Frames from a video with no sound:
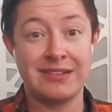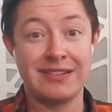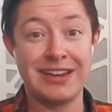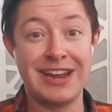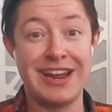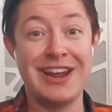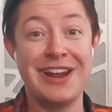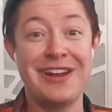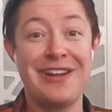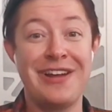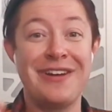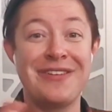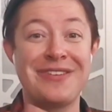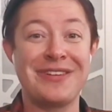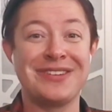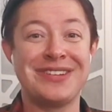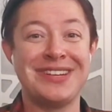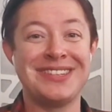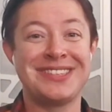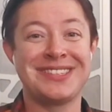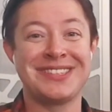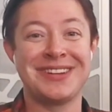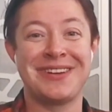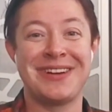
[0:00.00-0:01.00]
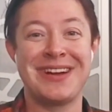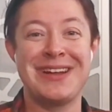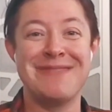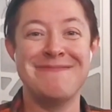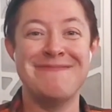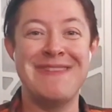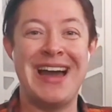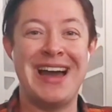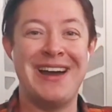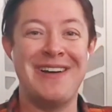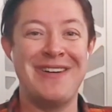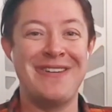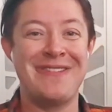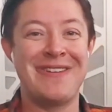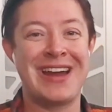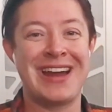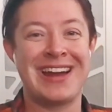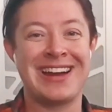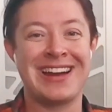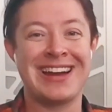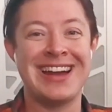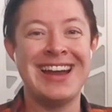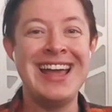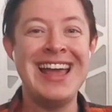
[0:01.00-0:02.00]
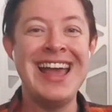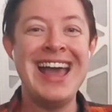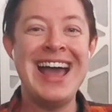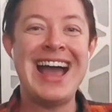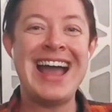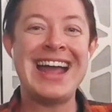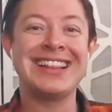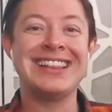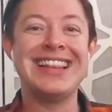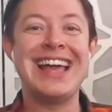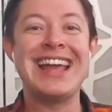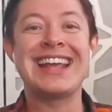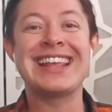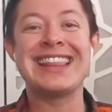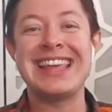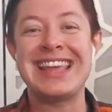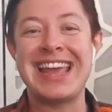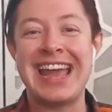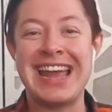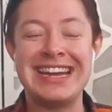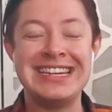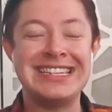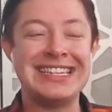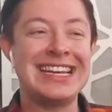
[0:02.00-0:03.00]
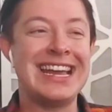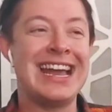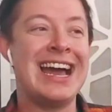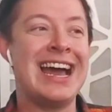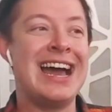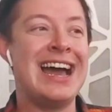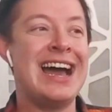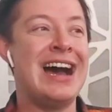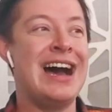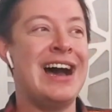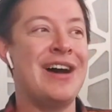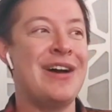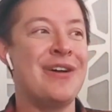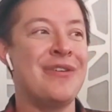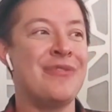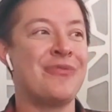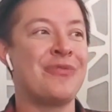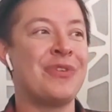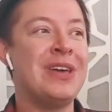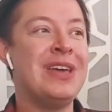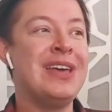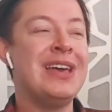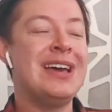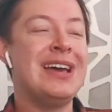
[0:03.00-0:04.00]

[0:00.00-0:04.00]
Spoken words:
There's a certain amount where I like the idea of